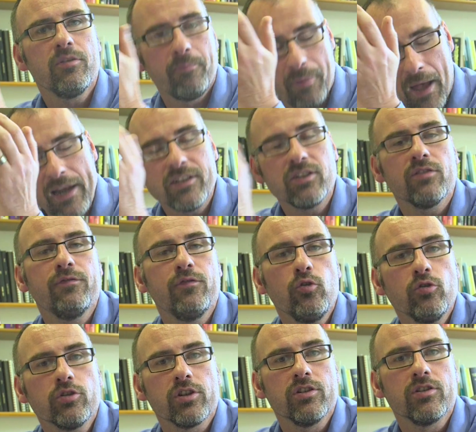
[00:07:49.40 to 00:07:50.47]
on the balance of
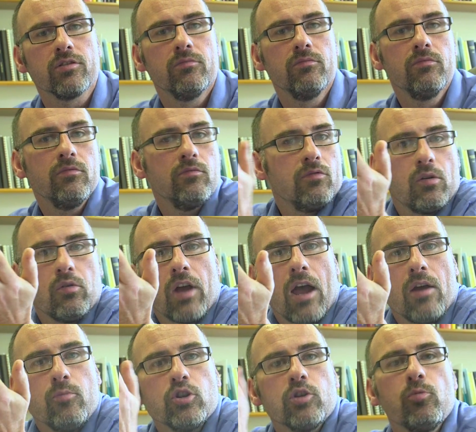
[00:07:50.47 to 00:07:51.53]
forces. So you're
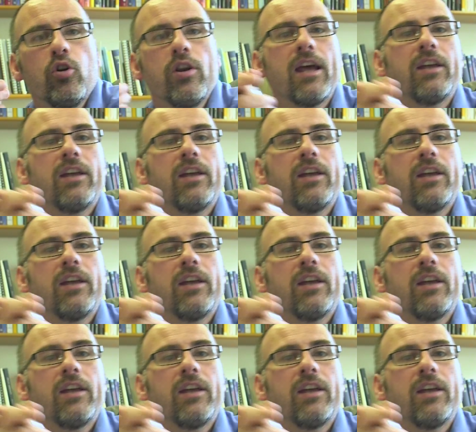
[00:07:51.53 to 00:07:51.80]
making, How much the, more